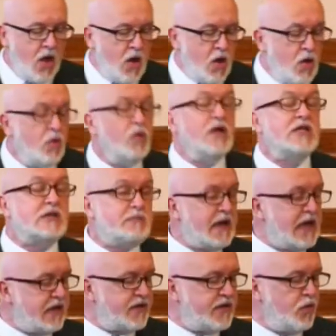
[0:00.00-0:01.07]
We
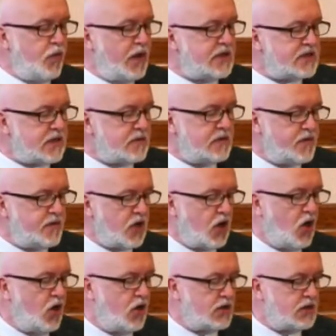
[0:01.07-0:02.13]
speak the wisdom of
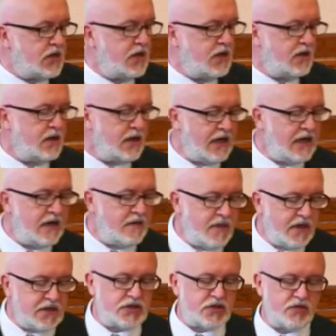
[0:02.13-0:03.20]
God in a
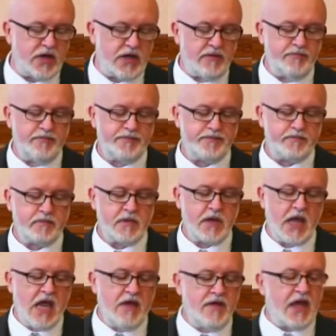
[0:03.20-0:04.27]
mystery,
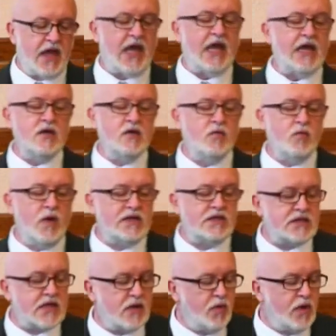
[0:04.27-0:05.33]
the hidden
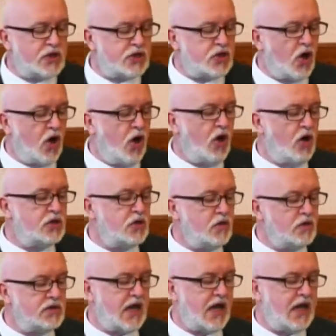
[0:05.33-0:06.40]
wisdom which God
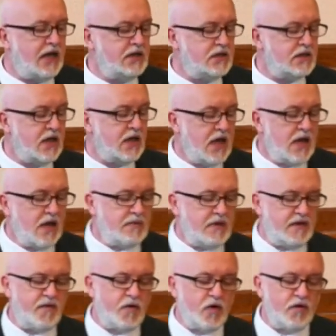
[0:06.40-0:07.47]
ordained
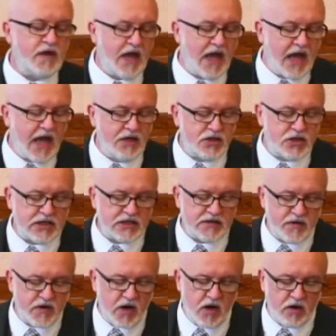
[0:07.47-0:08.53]
before the ages for
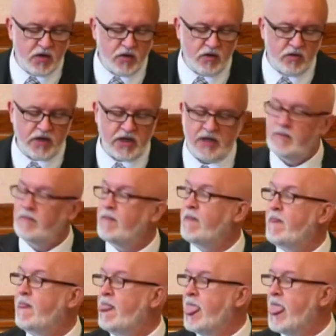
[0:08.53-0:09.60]
our glory,
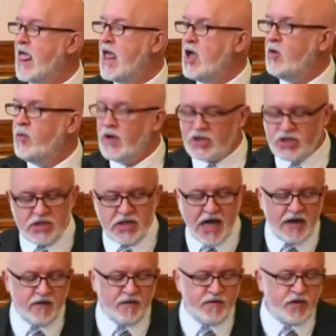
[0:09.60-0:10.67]
which none
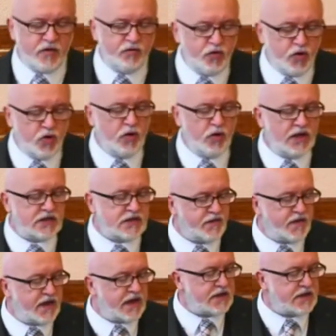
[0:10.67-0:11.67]
of the rulers of this